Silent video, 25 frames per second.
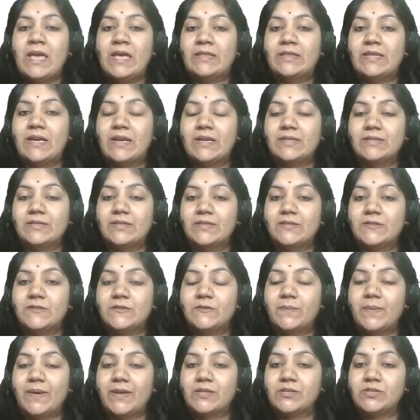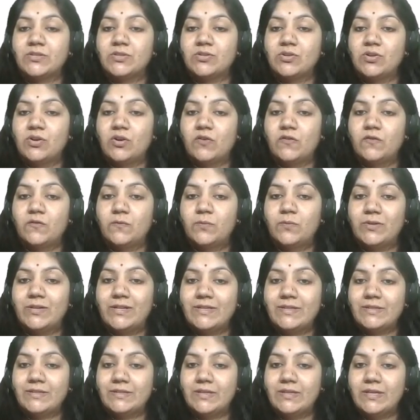That is Inspector of
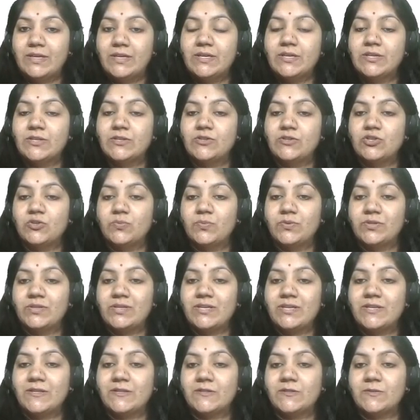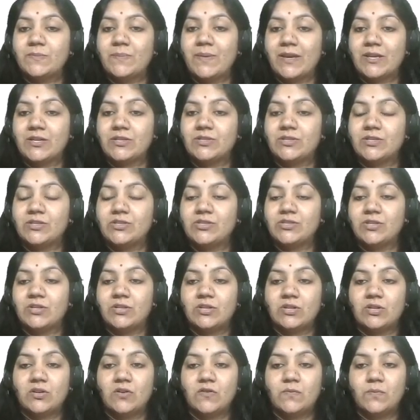Police, Deputy Inspector
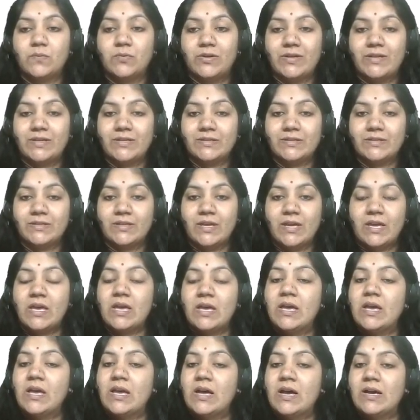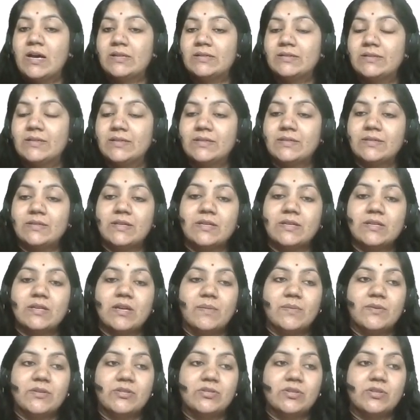General of Police, Assistant
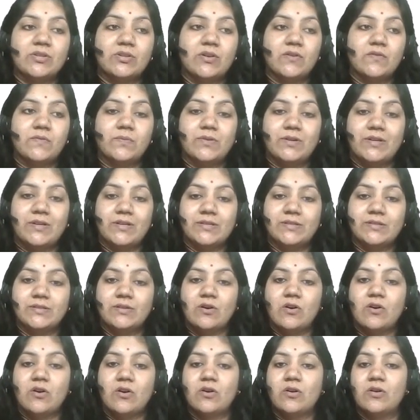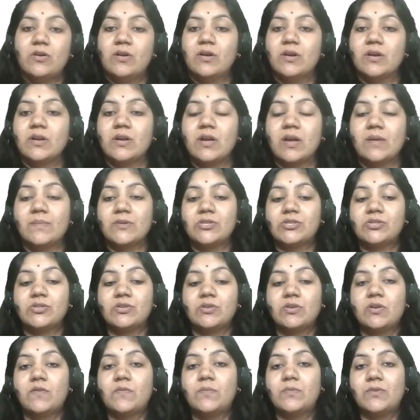Commissioner of Police or
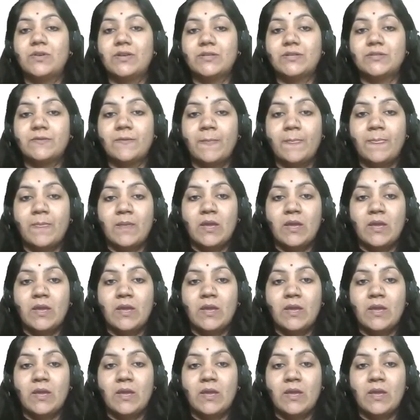Commissioner of Police.